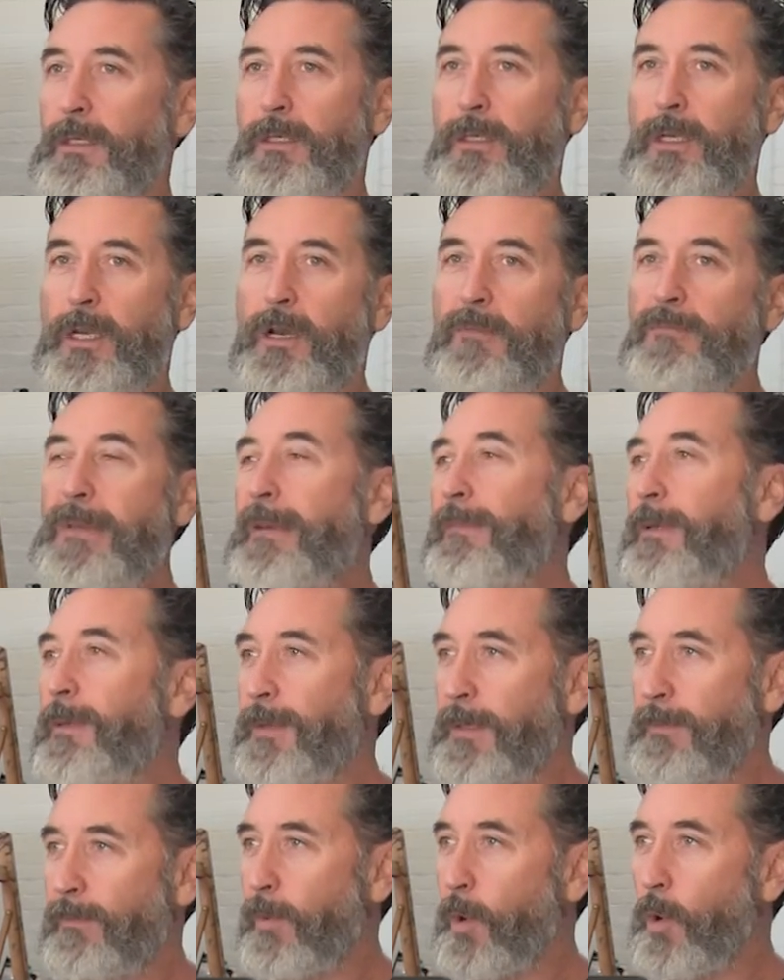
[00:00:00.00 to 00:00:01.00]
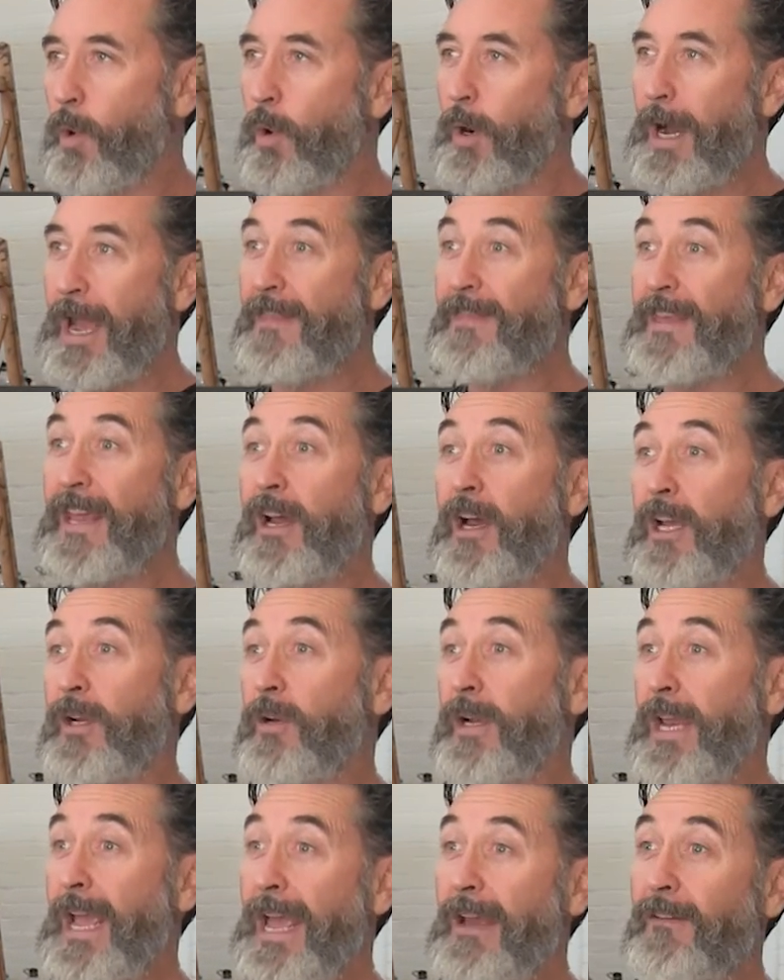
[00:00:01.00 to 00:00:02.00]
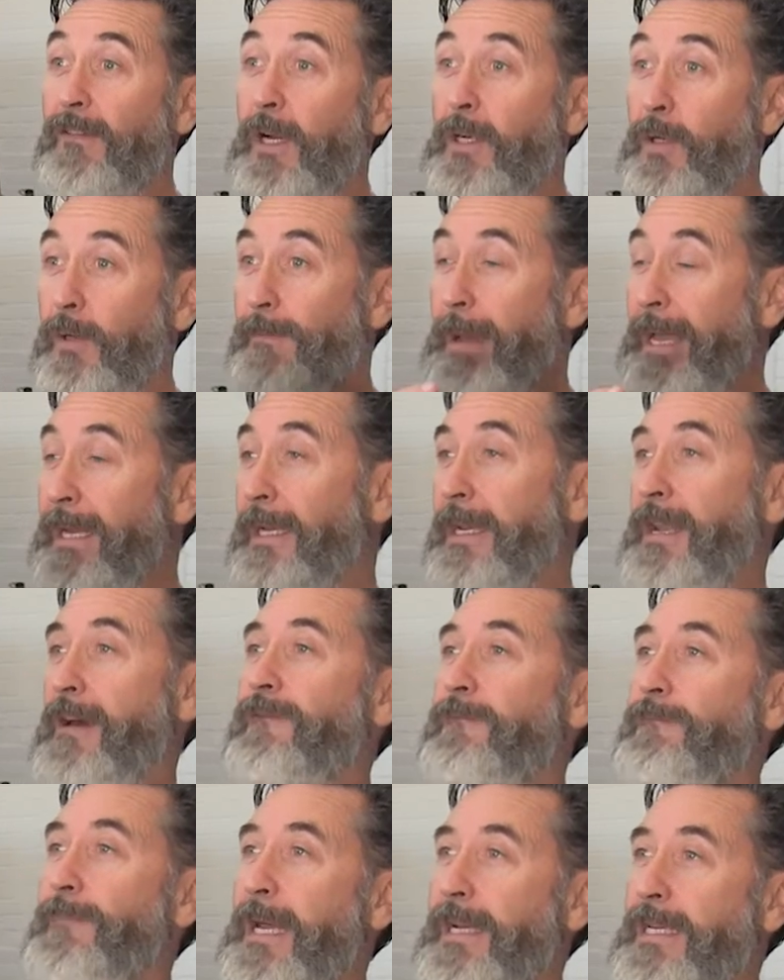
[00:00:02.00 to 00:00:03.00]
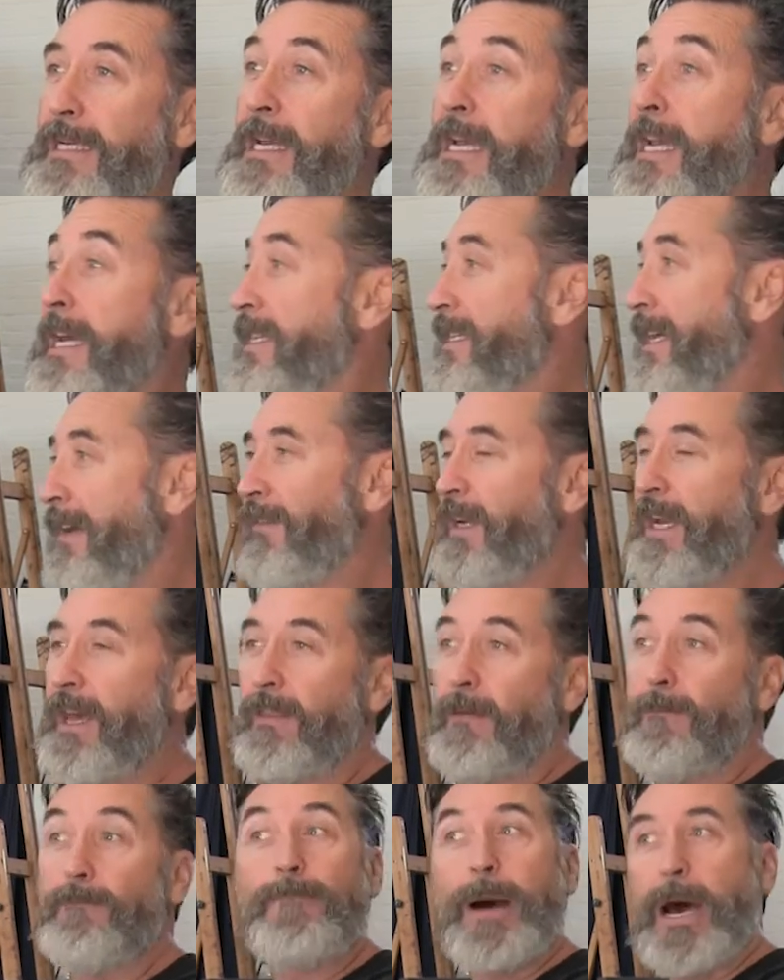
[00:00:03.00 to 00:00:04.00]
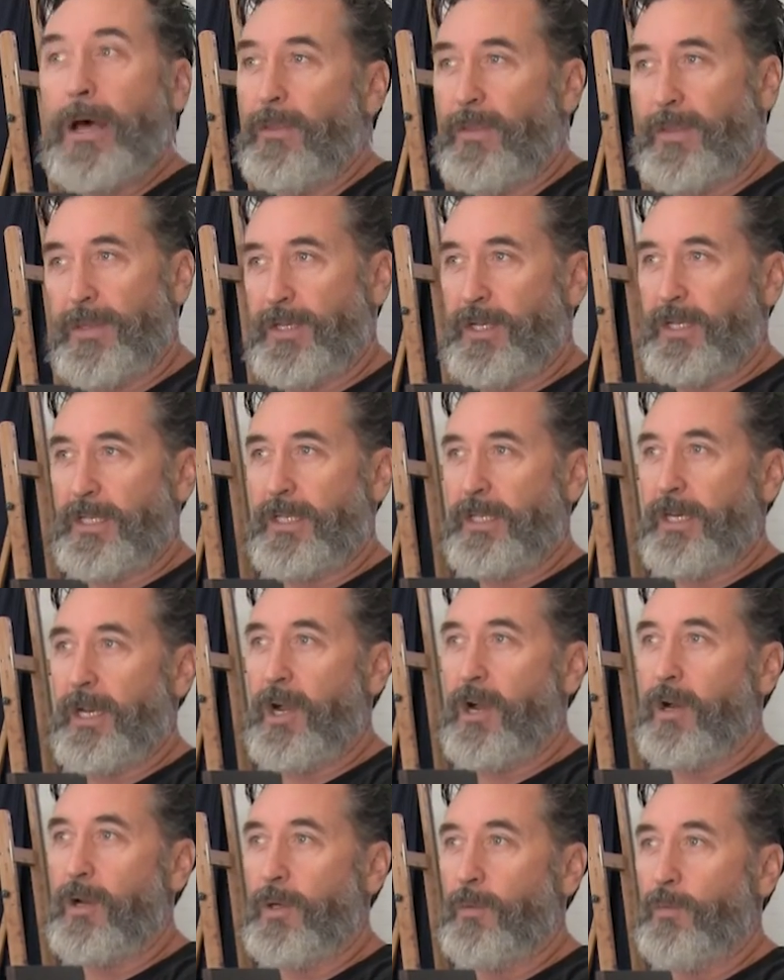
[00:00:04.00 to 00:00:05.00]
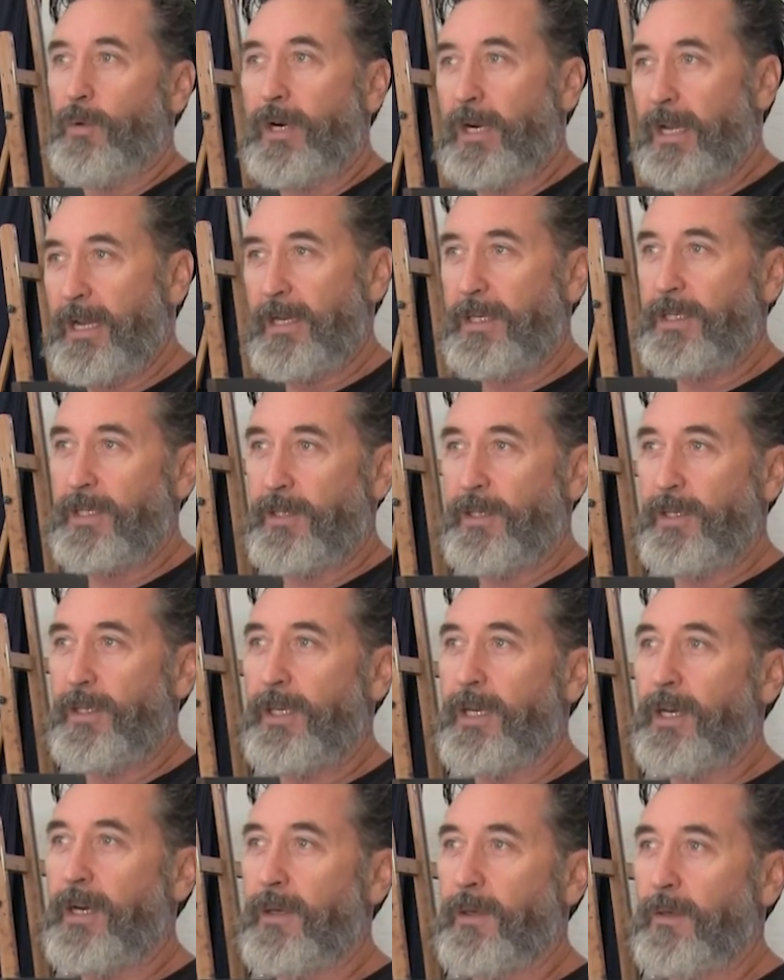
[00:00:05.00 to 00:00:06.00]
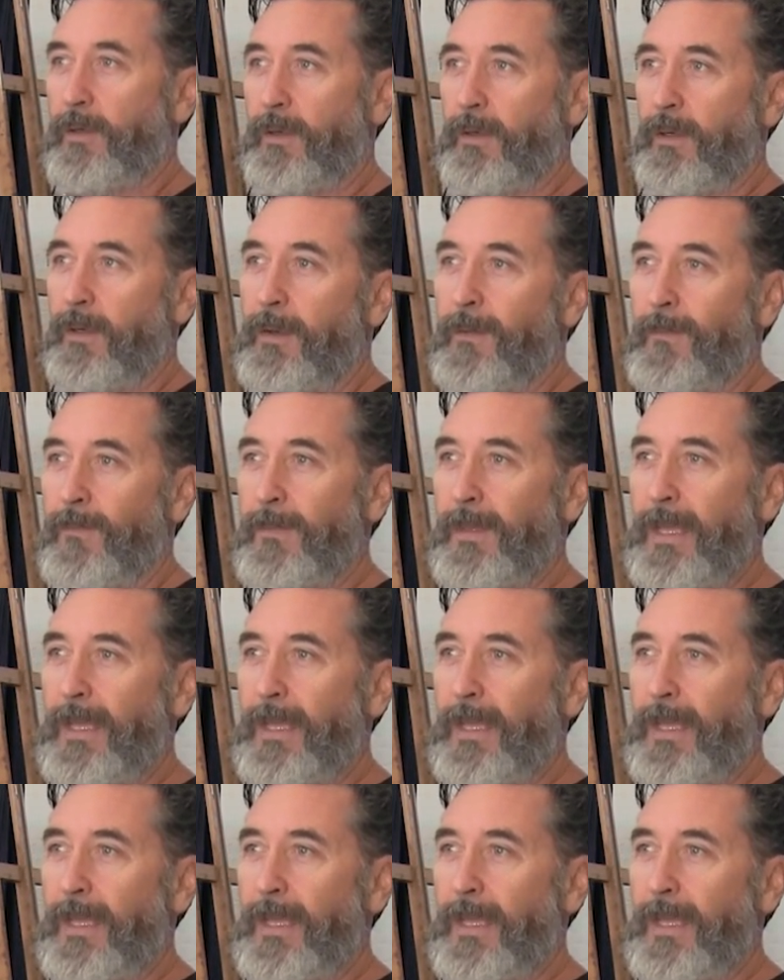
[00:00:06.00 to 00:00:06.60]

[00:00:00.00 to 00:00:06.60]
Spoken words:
You know, maybe a bit more. And then I could make enough money to have another month just at home where I had a studio. Mm.